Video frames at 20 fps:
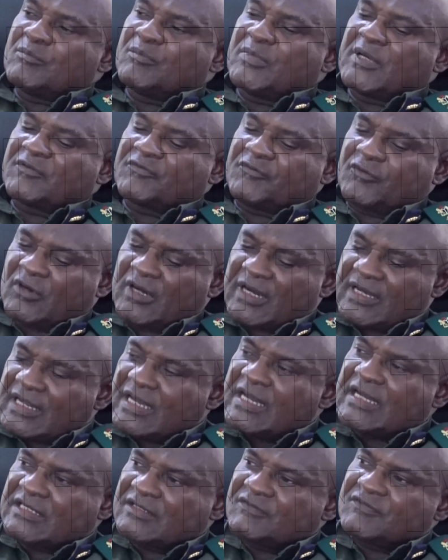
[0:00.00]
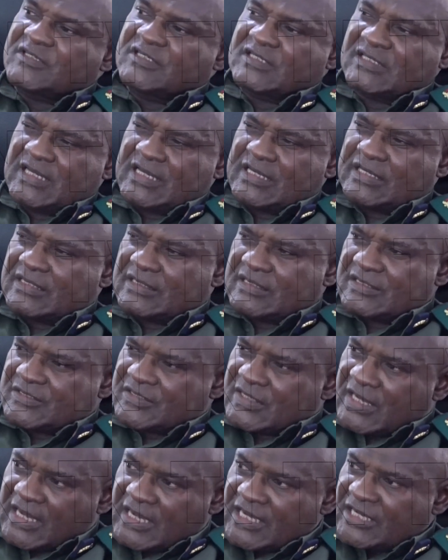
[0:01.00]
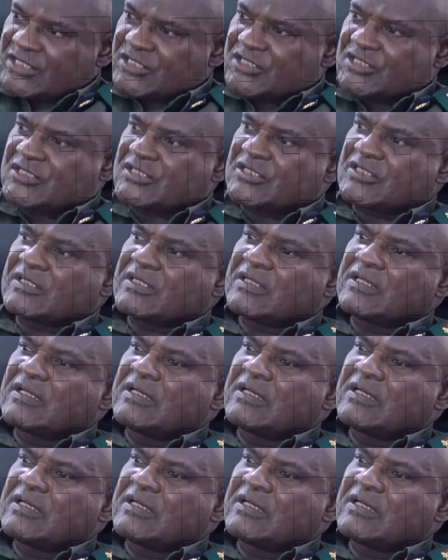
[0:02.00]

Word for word: But for other activities like research